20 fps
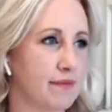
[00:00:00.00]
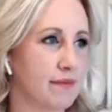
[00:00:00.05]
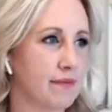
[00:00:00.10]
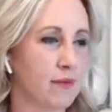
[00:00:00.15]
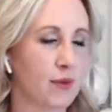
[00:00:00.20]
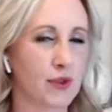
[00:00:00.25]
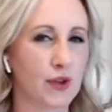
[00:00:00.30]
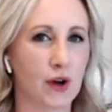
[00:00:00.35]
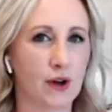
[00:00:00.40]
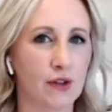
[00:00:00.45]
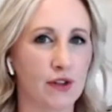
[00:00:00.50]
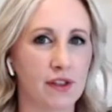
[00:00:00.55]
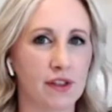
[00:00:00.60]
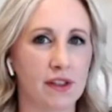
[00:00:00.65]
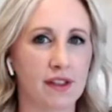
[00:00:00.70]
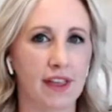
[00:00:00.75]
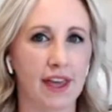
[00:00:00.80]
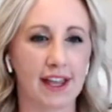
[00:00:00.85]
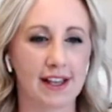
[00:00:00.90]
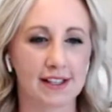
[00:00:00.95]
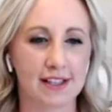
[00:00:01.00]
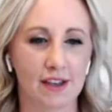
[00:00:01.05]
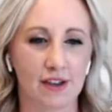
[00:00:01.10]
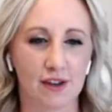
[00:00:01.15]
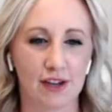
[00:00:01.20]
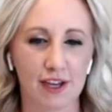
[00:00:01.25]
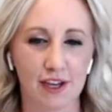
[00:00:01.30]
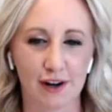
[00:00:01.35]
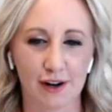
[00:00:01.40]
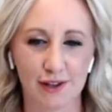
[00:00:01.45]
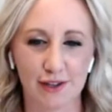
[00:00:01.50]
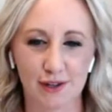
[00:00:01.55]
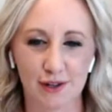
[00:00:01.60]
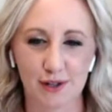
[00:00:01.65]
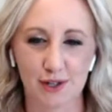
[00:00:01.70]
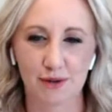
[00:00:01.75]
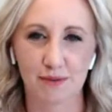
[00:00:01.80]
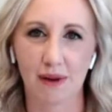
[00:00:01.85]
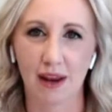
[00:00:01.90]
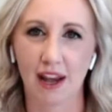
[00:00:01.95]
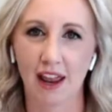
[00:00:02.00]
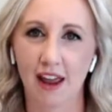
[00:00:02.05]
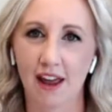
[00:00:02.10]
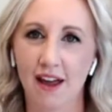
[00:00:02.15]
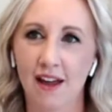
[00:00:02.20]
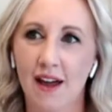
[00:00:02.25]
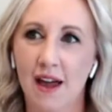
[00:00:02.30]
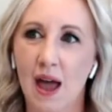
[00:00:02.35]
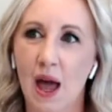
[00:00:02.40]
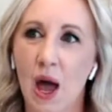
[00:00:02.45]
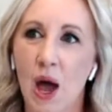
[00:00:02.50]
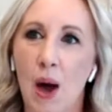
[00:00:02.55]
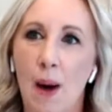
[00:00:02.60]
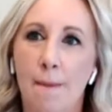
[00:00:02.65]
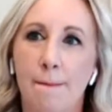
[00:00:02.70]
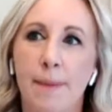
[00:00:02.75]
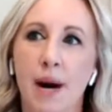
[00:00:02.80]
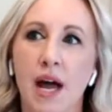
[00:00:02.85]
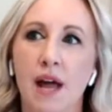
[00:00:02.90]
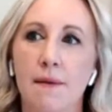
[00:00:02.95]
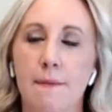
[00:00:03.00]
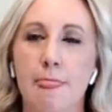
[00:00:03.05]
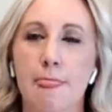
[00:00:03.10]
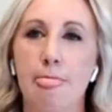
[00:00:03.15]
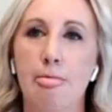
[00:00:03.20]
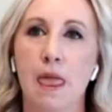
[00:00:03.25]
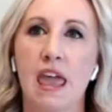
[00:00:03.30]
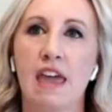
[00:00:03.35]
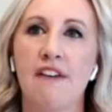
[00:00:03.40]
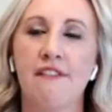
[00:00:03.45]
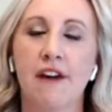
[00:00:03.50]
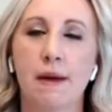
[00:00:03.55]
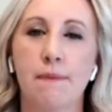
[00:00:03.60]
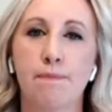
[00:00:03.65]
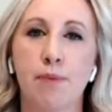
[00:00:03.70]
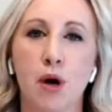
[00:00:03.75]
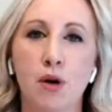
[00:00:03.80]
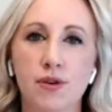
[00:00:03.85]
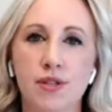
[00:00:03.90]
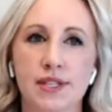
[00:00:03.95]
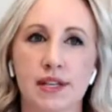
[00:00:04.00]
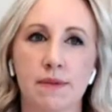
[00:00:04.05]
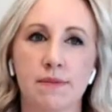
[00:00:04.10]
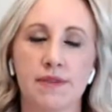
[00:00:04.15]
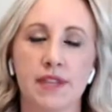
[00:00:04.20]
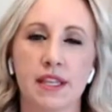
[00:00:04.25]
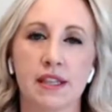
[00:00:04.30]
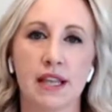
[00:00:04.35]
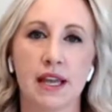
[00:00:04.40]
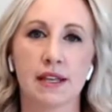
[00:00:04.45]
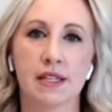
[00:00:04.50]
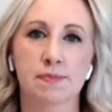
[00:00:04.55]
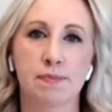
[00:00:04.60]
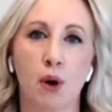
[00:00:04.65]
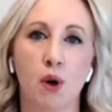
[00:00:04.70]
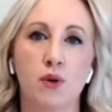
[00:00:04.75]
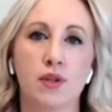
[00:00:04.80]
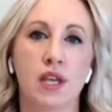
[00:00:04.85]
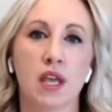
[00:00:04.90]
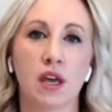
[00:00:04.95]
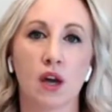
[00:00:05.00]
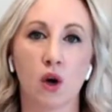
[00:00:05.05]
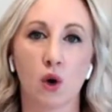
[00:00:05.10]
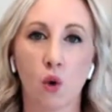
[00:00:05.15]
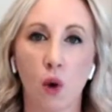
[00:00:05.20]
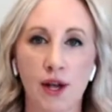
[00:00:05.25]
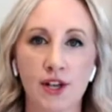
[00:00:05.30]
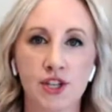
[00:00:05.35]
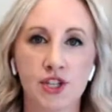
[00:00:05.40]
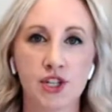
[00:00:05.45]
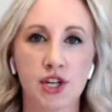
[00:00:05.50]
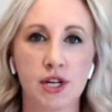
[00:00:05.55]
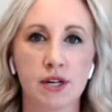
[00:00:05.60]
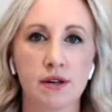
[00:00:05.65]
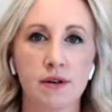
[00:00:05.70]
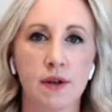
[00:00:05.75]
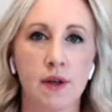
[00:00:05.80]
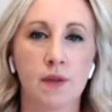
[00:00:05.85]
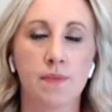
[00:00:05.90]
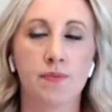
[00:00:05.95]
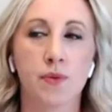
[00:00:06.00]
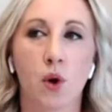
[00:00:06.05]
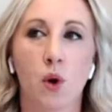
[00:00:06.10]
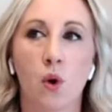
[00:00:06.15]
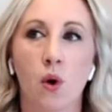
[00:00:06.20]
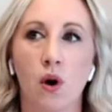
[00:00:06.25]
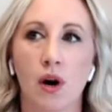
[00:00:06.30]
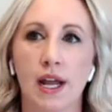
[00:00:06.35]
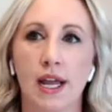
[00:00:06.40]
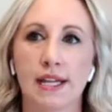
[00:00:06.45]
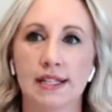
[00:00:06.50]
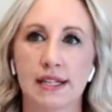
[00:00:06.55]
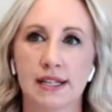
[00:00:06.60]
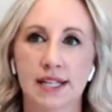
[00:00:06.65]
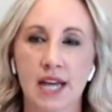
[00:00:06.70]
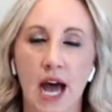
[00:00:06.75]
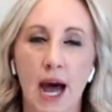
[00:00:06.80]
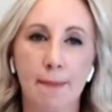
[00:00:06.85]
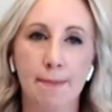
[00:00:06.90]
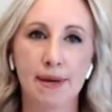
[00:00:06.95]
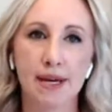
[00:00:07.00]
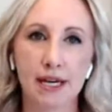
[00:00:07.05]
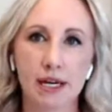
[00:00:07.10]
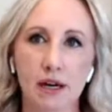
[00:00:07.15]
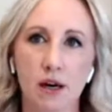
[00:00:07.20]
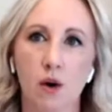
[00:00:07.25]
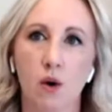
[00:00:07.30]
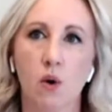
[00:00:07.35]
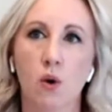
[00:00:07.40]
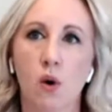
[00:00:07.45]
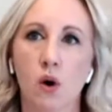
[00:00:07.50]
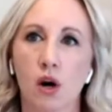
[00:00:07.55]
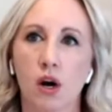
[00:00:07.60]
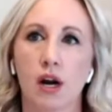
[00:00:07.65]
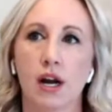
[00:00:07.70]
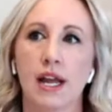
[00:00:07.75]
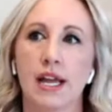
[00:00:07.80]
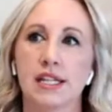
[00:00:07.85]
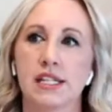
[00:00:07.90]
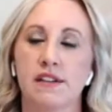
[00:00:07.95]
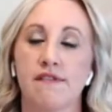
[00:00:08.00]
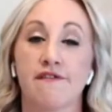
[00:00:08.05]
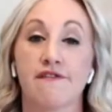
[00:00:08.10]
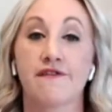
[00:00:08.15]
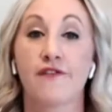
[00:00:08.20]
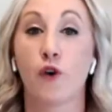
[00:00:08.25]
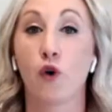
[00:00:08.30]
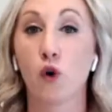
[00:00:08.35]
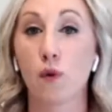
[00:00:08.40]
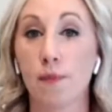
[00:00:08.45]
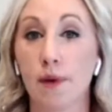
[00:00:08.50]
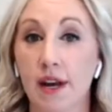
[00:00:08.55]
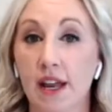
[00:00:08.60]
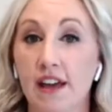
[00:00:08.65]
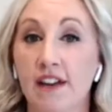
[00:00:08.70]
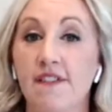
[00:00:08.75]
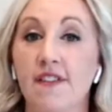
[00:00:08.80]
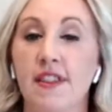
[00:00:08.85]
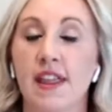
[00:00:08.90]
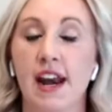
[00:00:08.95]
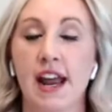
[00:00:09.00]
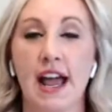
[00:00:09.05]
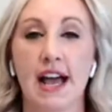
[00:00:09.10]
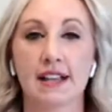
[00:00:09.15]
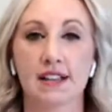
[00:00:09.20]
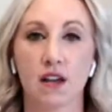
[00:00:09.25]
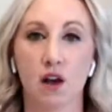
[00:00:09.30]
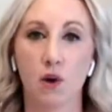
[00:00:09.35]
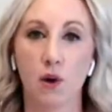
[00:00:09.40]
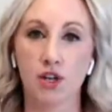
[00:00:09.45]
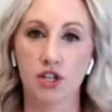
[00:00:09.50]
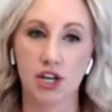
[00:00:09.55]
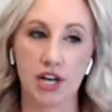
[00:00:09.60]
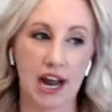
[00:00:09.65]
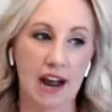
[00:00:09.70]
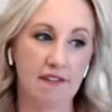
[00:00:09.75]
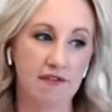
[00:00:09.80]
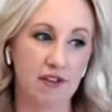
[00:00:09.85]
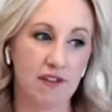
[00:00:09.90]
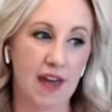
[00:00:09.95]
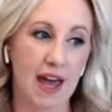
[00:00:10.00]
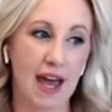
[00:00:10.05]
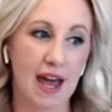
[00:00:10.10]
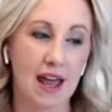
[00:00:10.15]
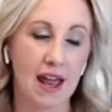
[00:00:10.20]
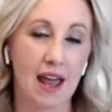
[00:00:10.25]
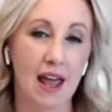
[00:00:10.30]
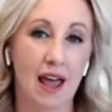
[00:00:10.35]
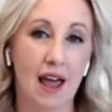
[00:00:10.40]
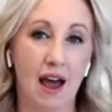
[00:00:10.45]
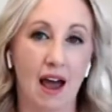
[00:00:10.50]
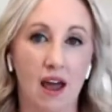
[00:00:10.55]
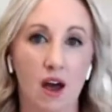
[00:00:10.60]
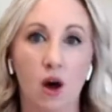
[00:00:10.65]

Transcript: with all of the likes that you can get on social media. But if I post something that is posing a question, or it's a topic, or it's informative, and then I ask a question after that, I